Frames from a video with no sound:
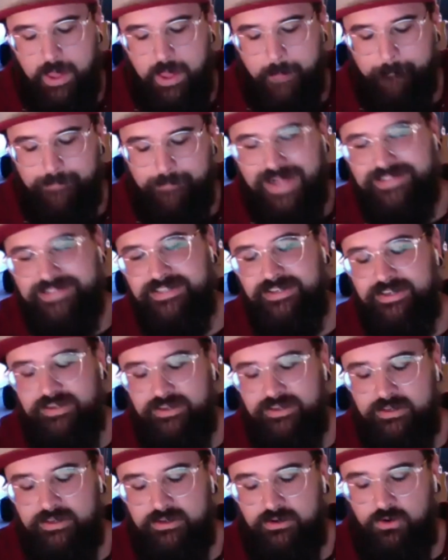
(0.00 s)

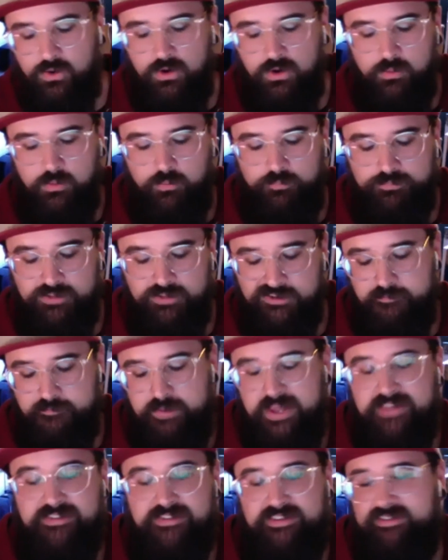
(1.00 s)
Mexican or does
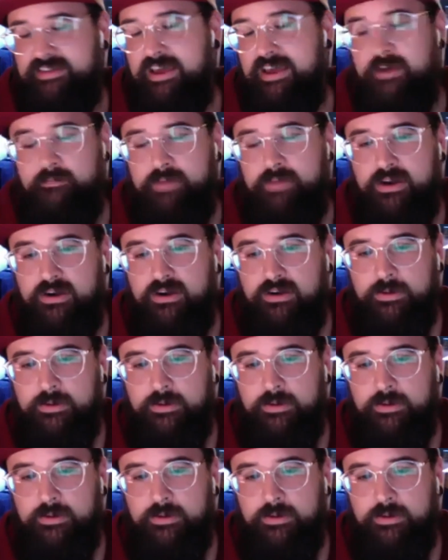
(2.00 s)
pizza sound better?